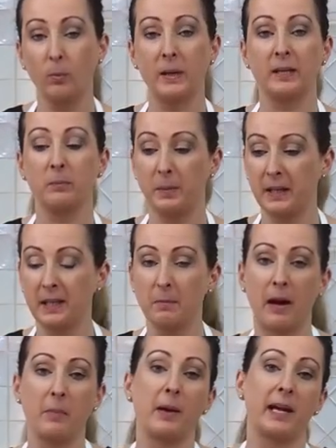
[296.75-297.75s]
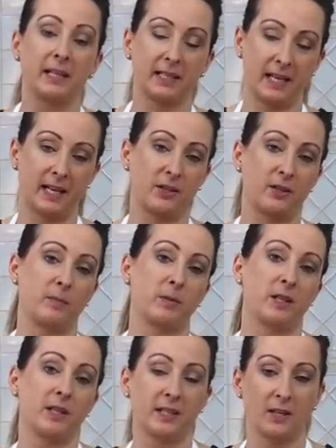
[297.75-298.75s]
We can pick them up and attach them
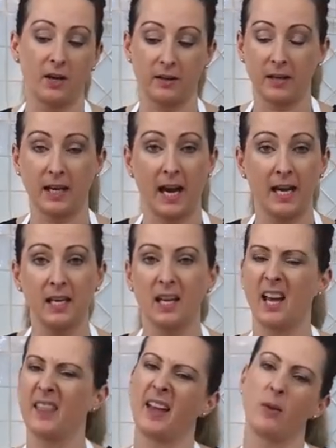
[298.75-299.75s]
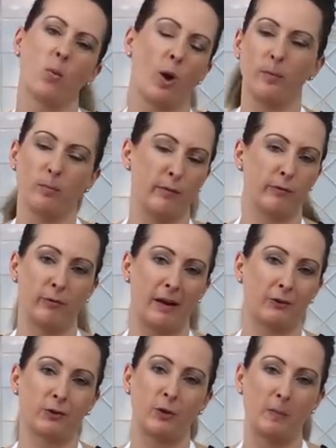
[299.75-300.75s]
to the side of the cake and they won't move
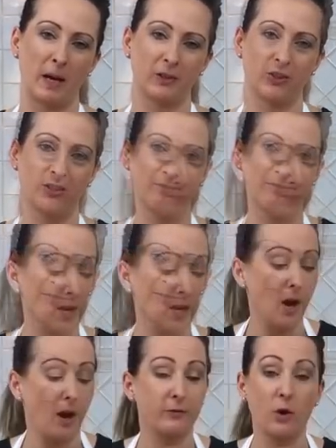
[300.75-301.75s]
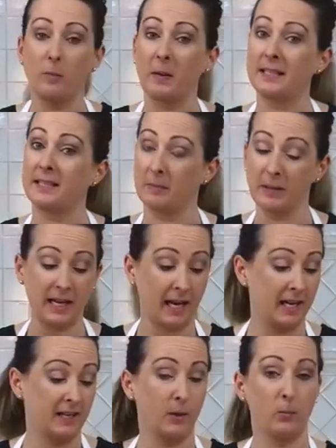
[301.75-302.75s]
around too much. I've got my dummy
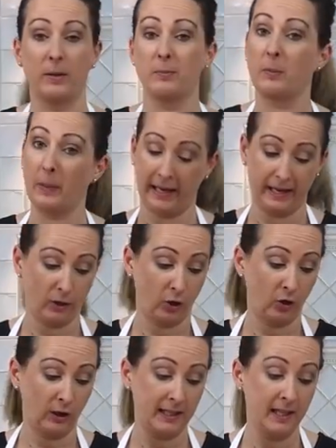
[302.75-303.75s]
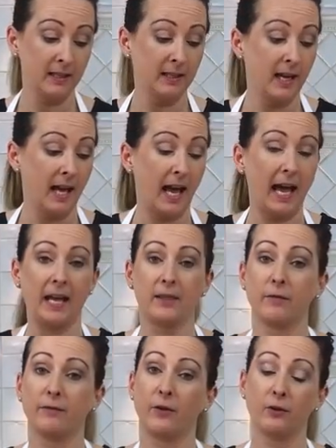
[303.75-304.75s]
cake that we prepared earlier, and
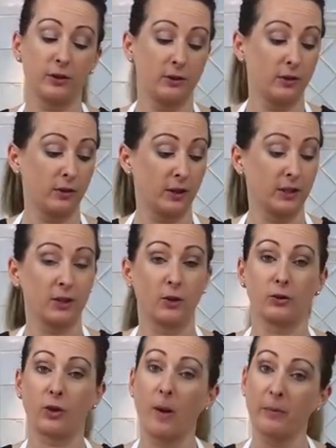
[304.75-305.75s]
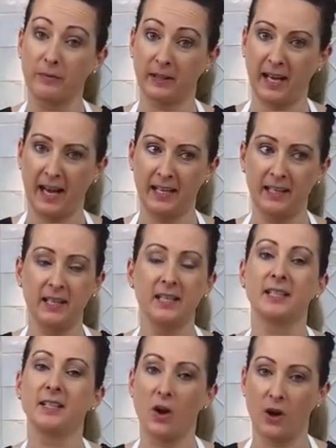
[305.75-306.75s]
the fondant that's on top of the cake
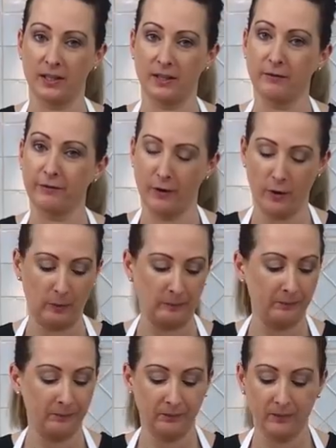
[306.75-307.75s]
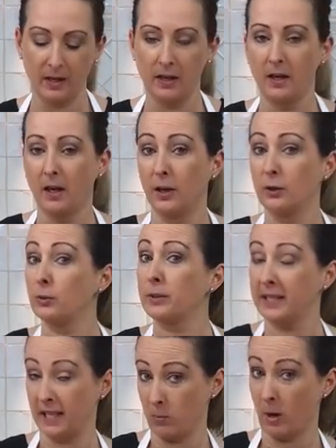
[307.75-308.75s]
is nice and firm. and you'll
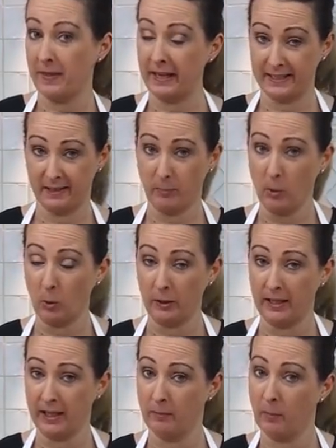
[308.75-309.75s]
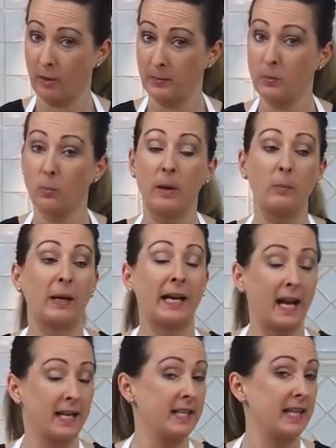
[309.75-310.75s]
see why that's important in a moment when we're
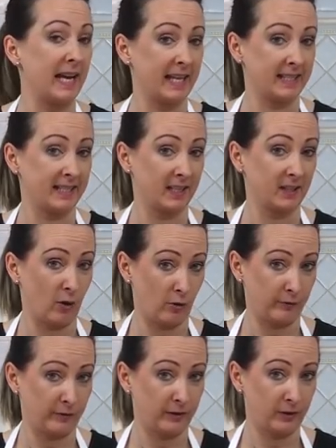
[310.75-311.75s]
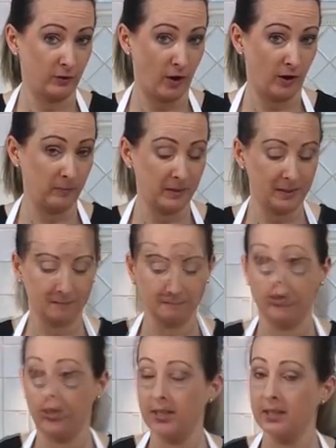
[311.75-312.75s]
cutting the excess off the stripes.
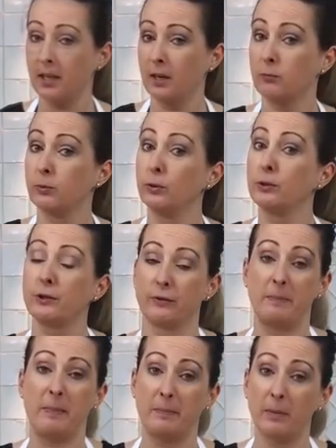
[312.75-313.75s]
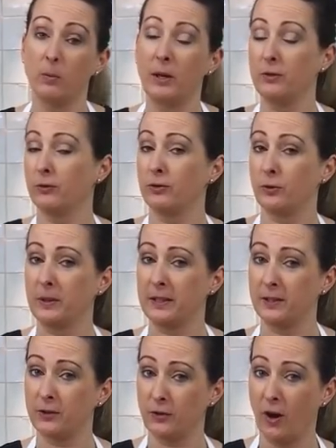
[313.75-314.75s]
Just a rule to remember when you're doing
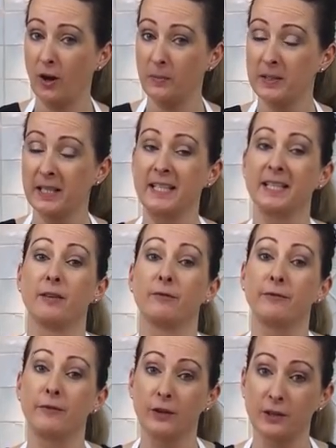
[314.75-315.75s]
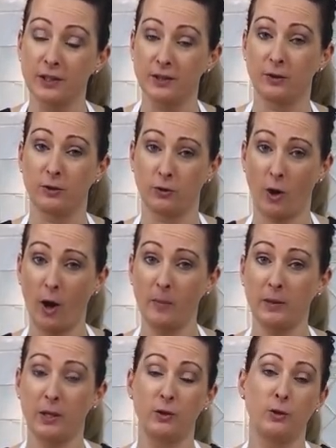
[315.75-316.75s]
stripes is the first
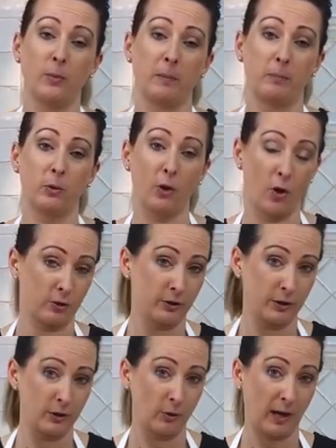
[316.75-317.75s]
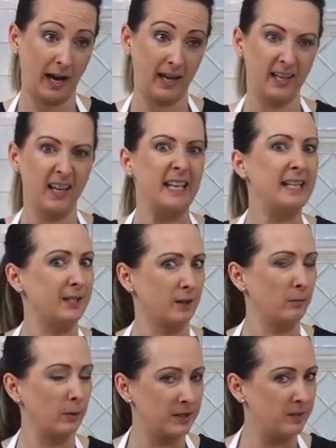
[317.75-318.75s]
stripe that you put onto your cake is the
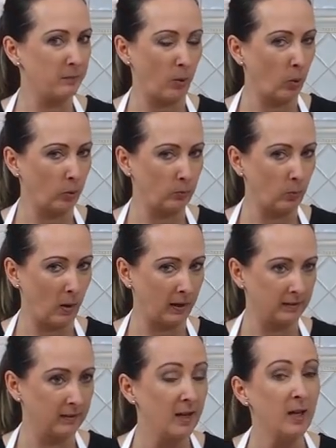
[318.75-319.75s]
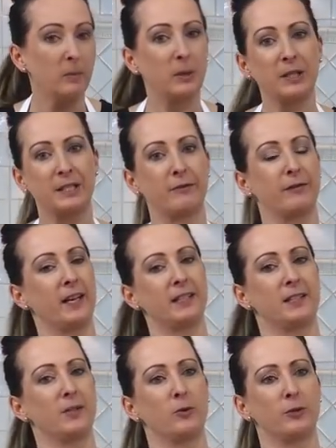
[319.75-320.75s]
most important one, because if
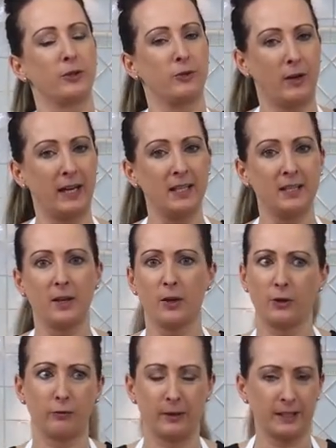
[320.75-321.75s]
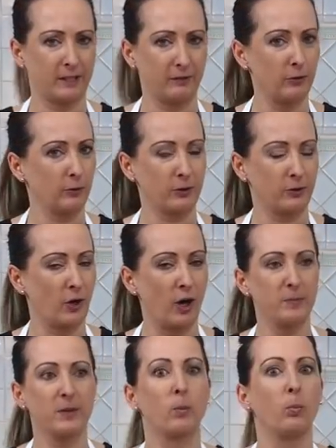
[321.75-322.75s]
that's not straight, the rest of your
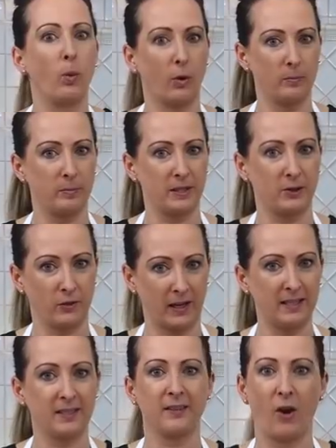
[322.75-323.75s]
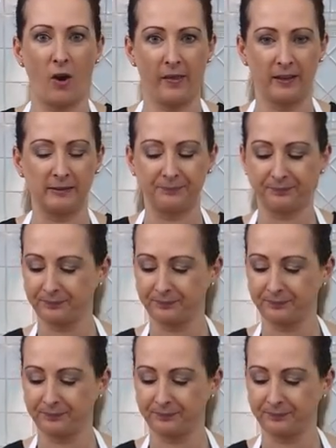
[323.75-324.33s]
stripes won't be straight either.